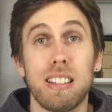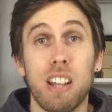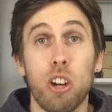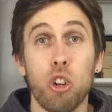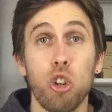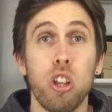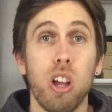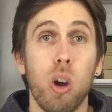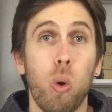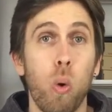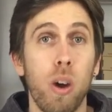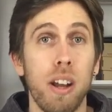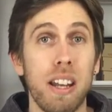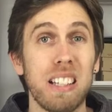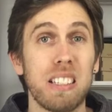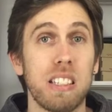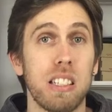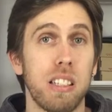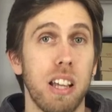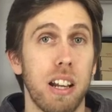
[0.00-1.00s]
Juan
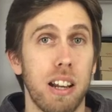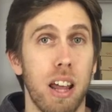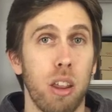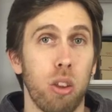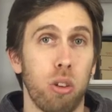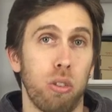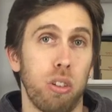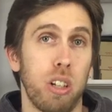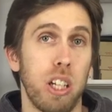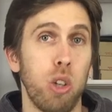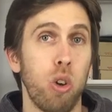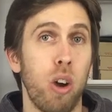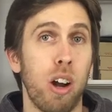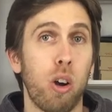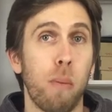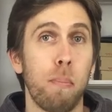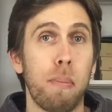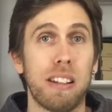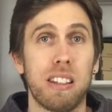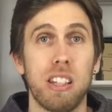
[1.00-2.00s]
development is closed and he
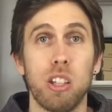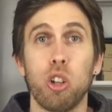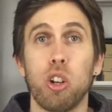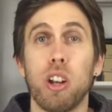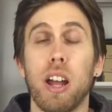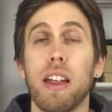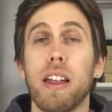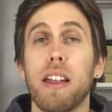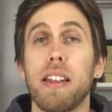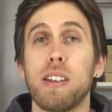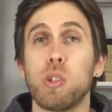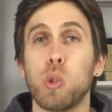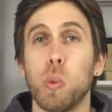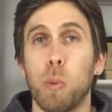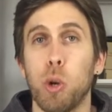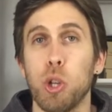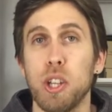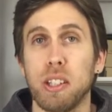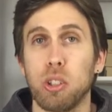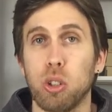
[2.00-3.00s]
haven't shared anything
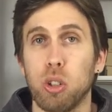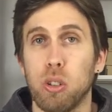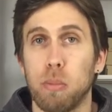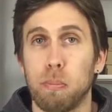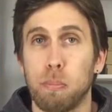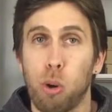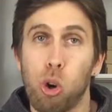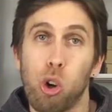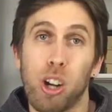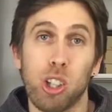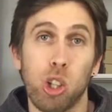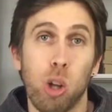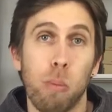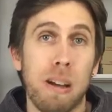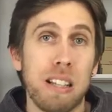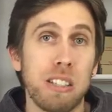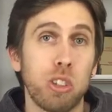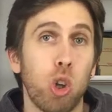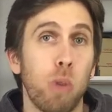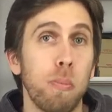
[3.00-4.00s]
from his project and
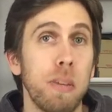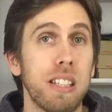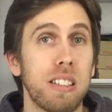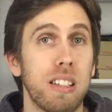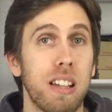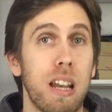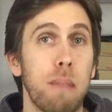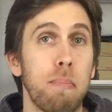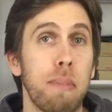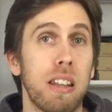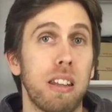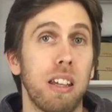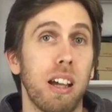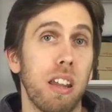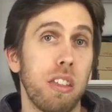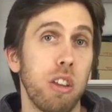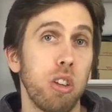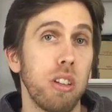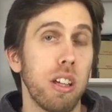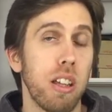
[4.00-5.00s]
so, Thomas
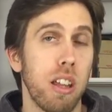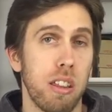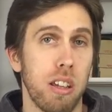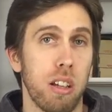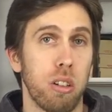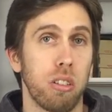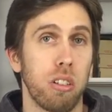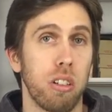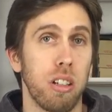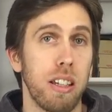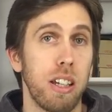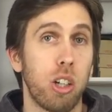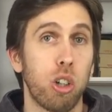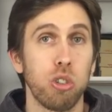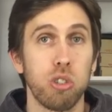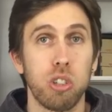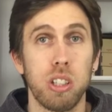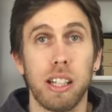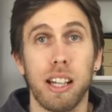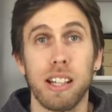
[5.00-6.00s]
begins a new research and
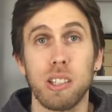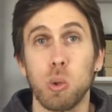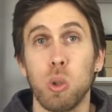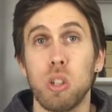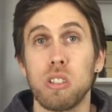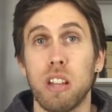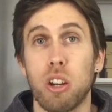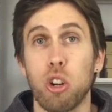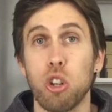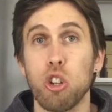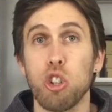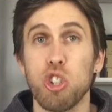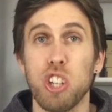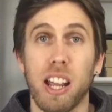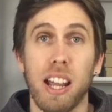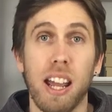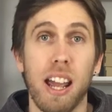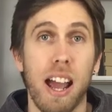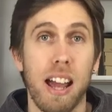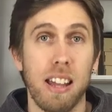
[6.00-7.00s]
he gets a new
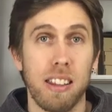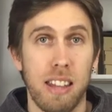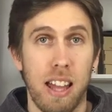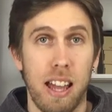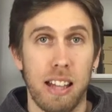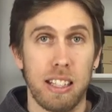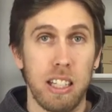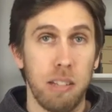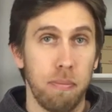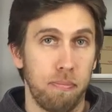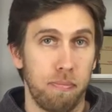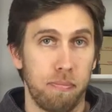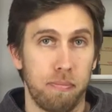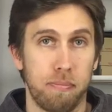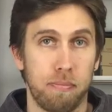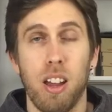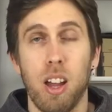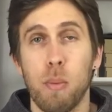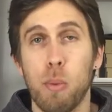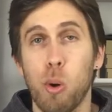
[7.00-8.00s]
development over here.
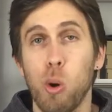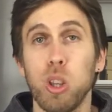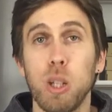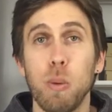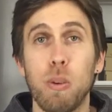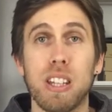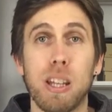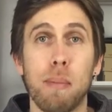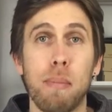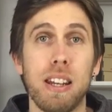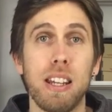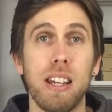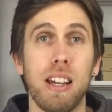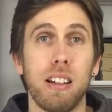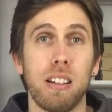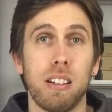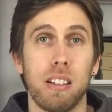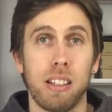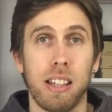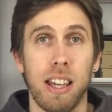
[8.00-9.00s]
Finally,
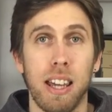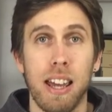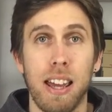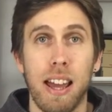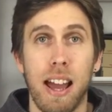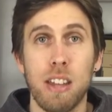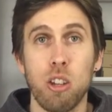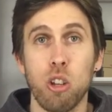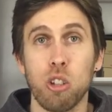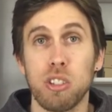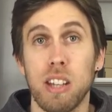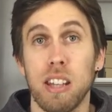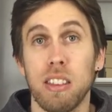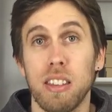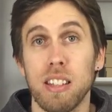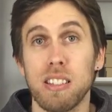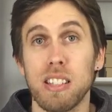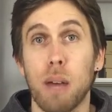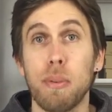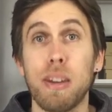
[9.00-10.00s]
Maria, which had
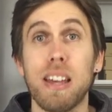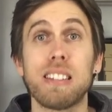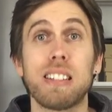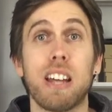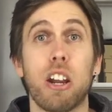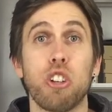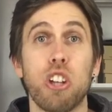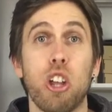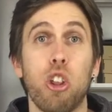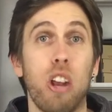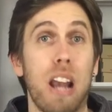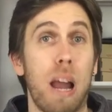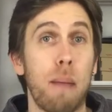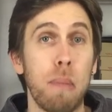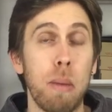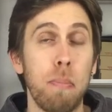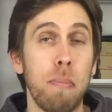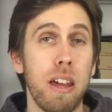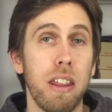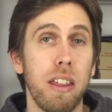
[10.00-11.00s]
researched the same
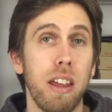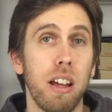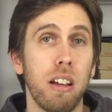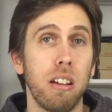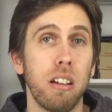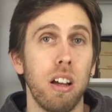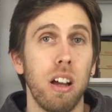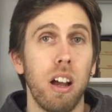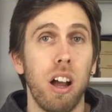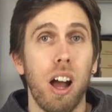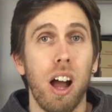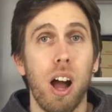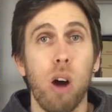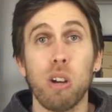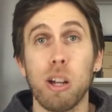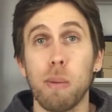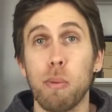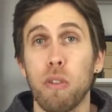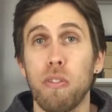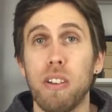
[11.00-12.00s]
idea years ago,
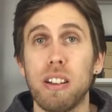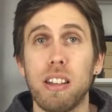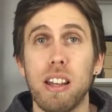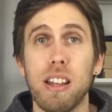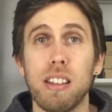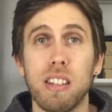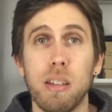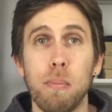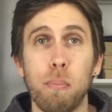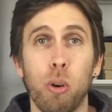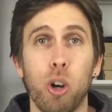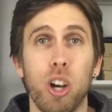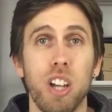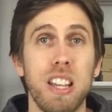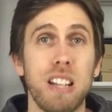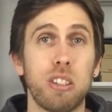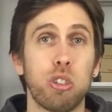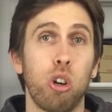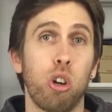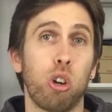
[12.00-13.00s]
but because of time
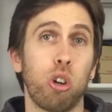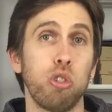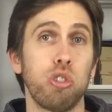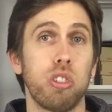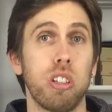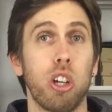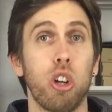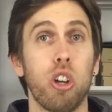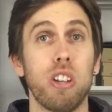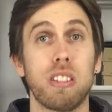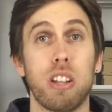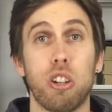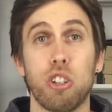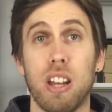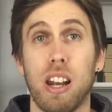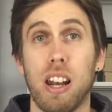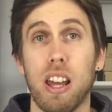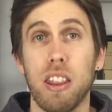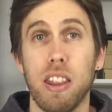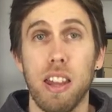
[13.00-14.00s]
shortage, she left
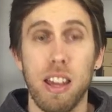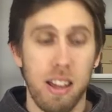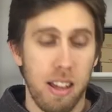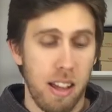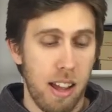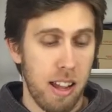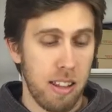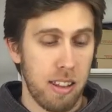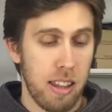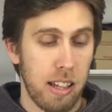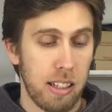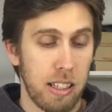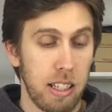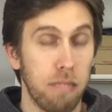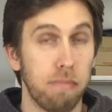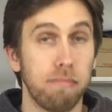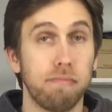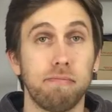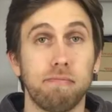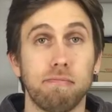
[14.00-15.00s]
the idea over
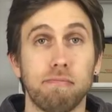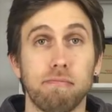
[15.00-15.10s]
here.